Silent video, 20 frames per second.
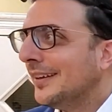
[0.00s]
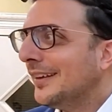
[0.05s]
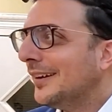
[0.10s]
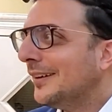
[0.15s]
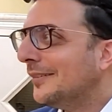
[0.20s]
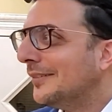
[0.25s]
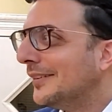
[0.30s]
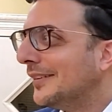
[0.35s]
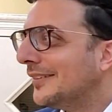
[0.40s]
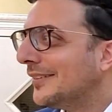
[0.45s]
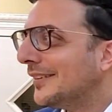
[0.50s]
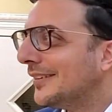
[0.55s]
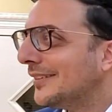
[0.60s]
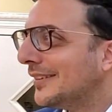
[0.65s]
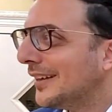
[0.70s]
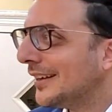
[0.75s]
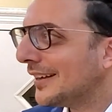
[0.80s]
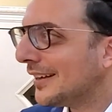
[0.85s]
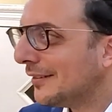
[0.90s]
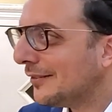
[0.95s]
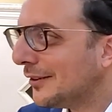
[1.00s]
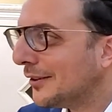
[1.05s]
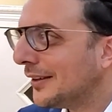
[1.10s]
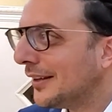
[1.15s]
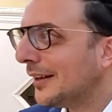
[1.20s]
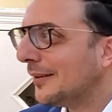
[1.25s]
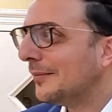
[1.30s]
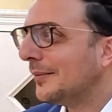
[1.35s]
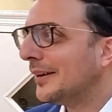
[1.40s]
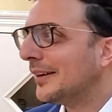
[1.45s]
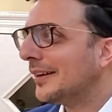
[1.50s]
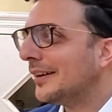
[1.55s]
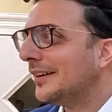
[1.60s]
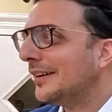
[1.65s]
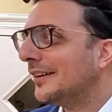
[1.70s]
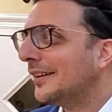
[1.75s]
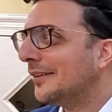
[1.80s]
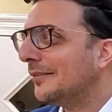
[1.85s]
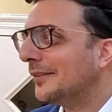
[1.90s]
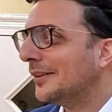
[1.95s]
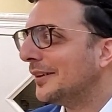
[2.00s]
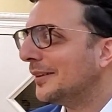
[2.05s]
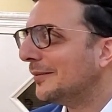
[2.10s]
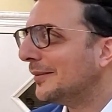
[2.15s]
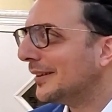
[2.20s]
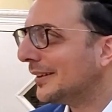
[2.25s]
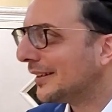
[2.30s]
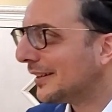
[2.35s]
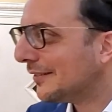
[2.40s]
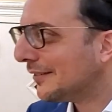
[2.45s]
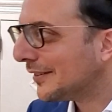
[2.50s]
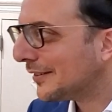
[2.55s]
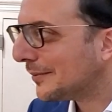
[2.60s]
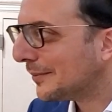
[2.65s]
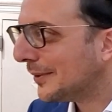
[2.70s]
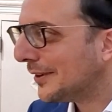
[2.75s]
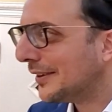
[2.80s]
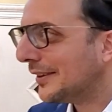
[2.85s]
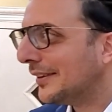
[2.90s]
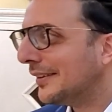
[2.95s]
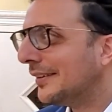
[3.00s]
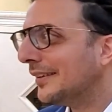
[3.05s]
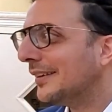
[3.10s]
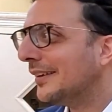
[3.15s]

And when they said ten kavod la'amecha, they really meant give us money.